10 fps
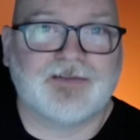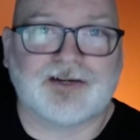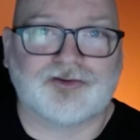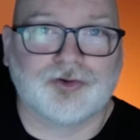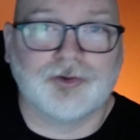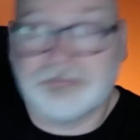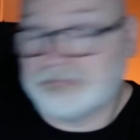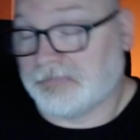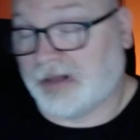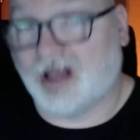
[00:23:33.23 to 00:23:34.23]
that true?
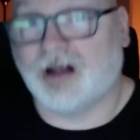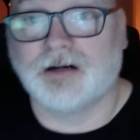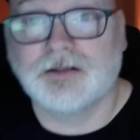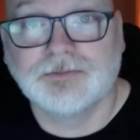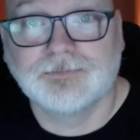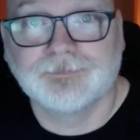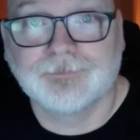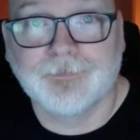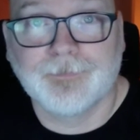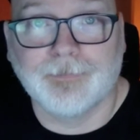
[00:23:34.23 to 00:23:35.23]
I don't know.
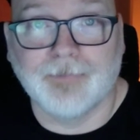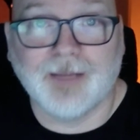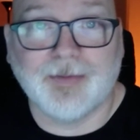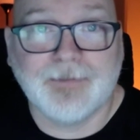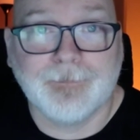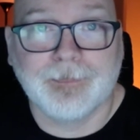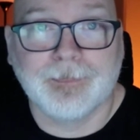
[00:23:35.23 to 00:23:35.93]
Maybe.